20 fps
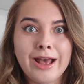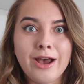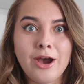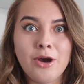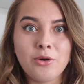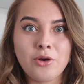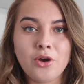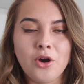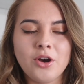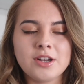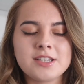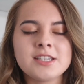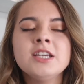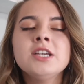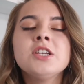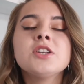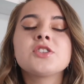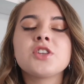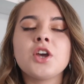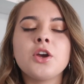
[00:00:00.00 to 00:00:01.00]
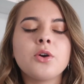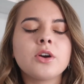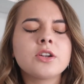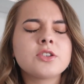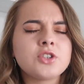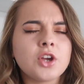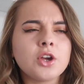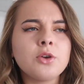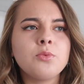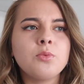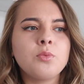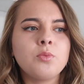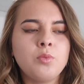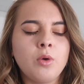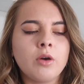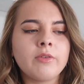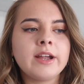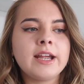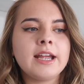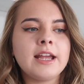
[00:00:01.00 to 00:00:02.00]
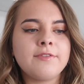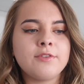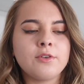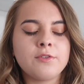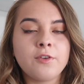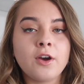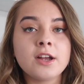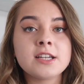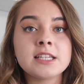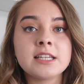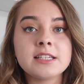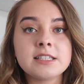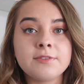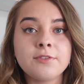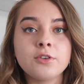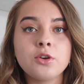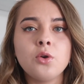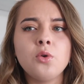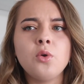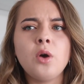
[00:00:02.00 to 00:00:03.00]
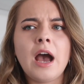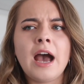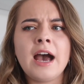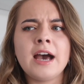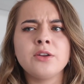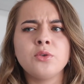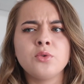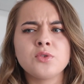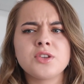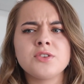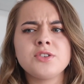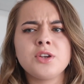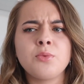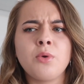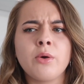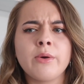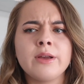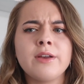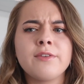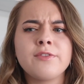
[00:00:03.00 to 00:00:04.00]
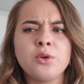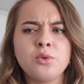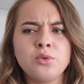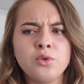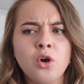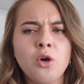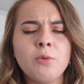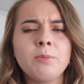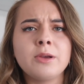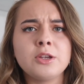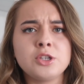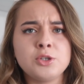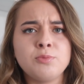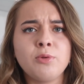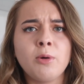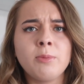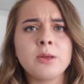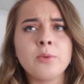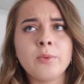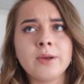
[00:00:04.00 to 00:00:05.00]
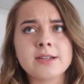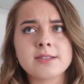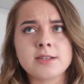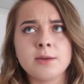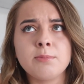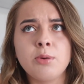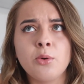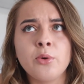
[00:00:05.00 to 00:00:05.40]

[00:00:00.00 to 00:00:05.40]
oh god. So don't worry if you're finding it difficult, and also don't worry if you're not, because you probably will at some